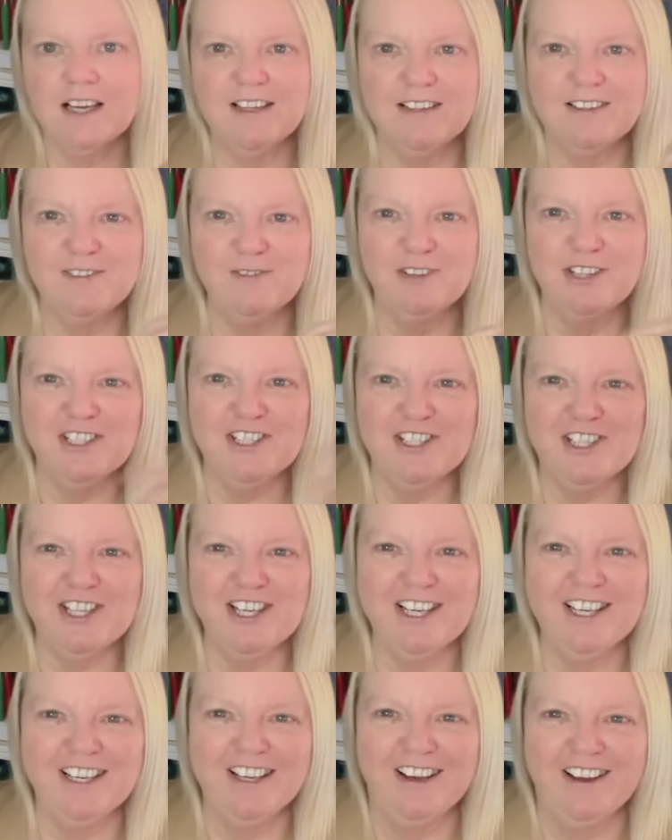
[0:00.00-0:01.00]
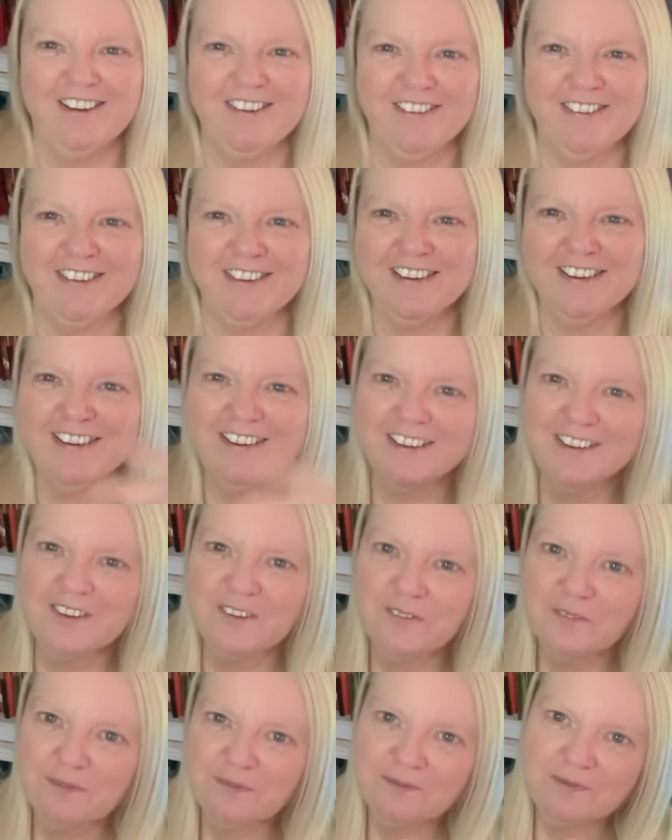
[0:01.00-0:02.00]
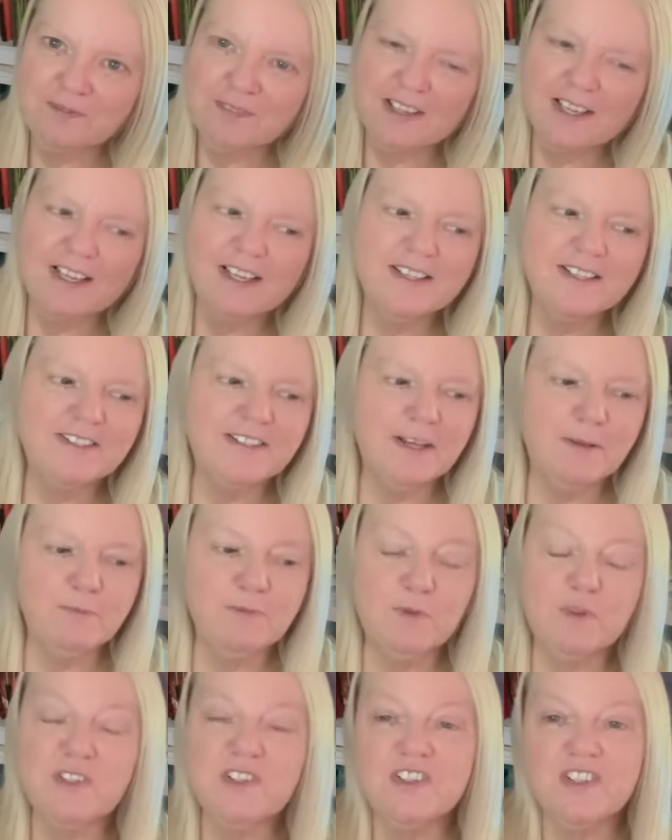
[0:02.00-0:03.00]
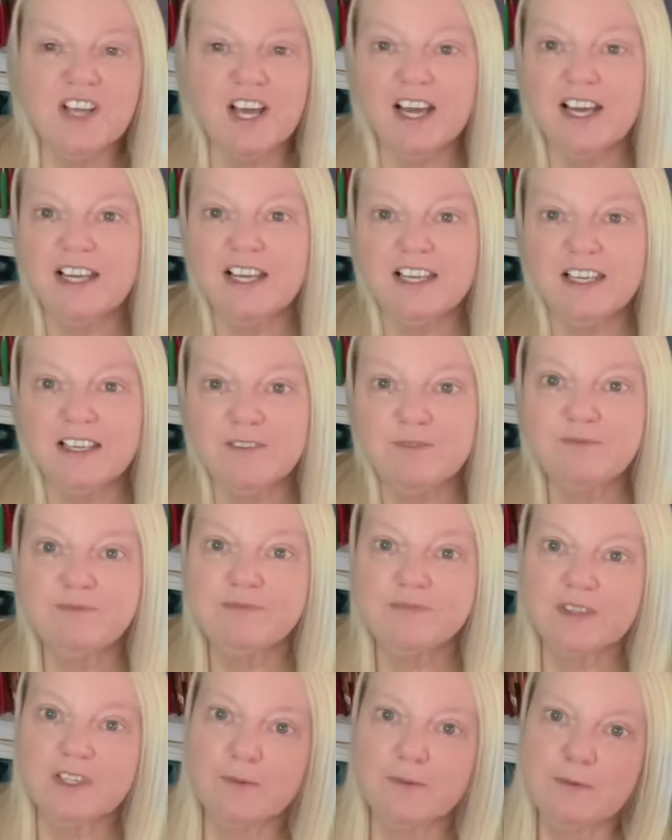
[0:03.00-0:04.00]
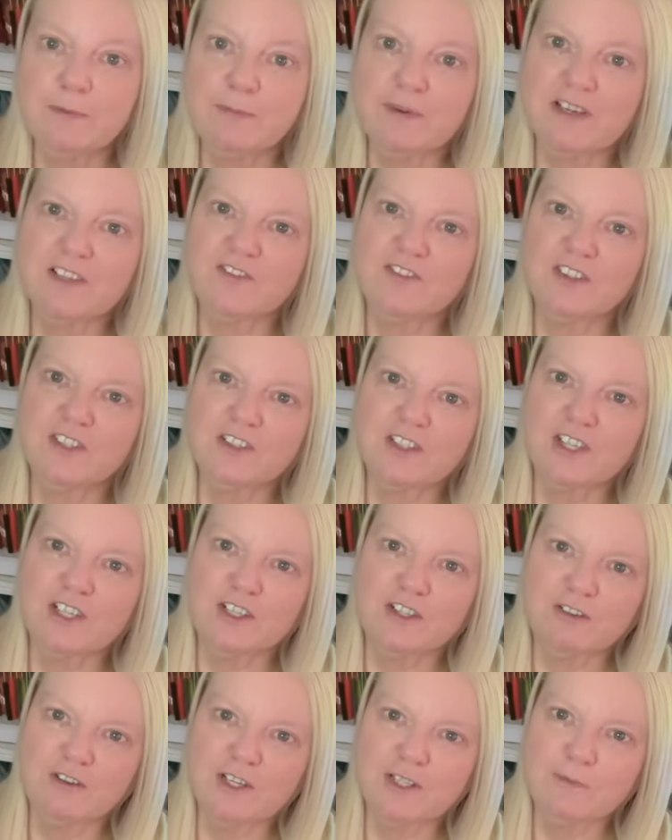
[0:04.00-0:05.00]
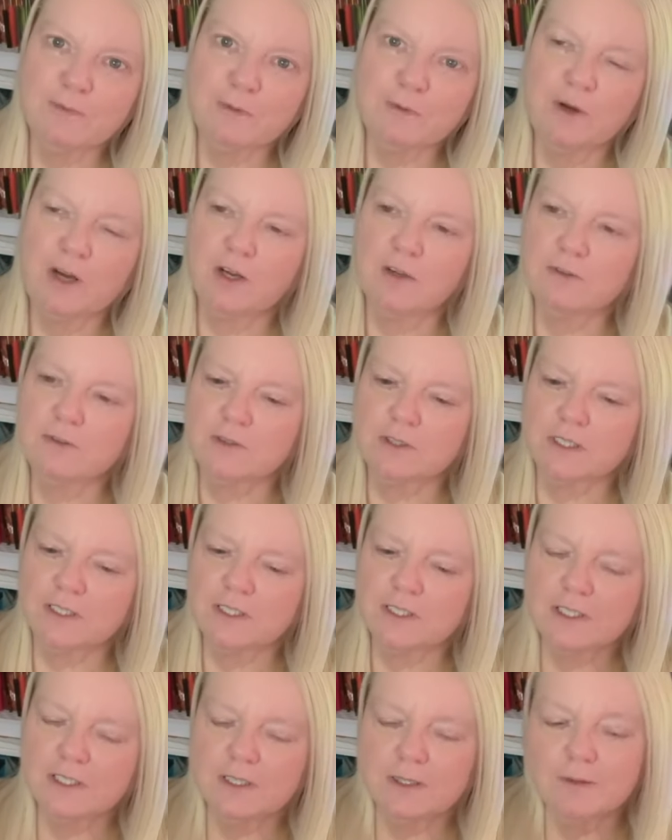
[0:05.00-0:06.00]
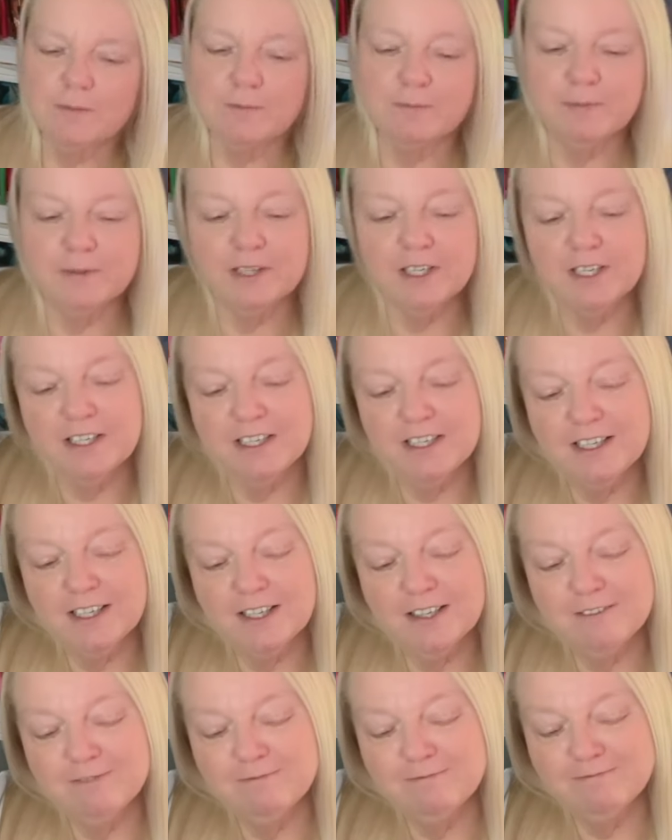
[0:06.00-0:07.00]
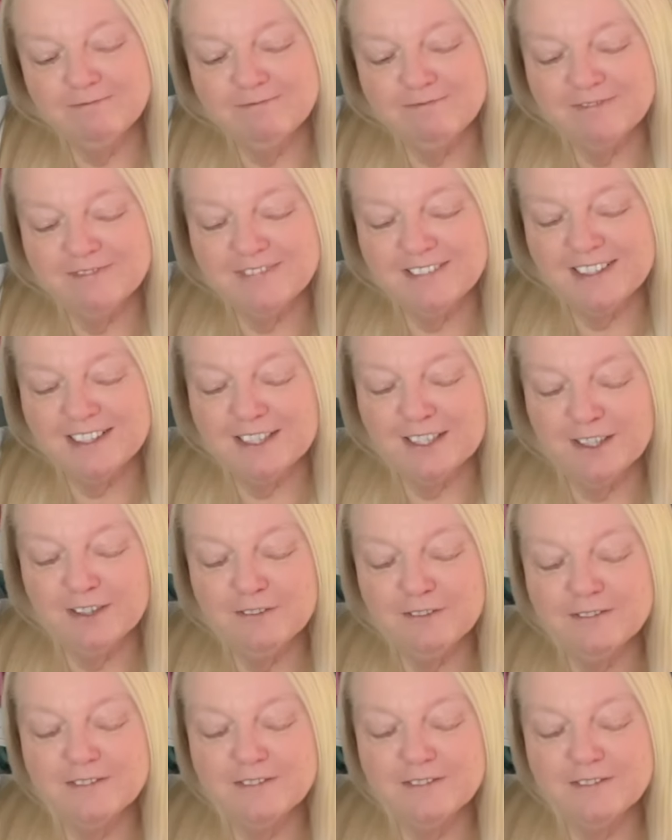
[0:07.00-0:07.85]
Which, you know, some would say I'm a bit of an Incredible Hulk, but, um, you know,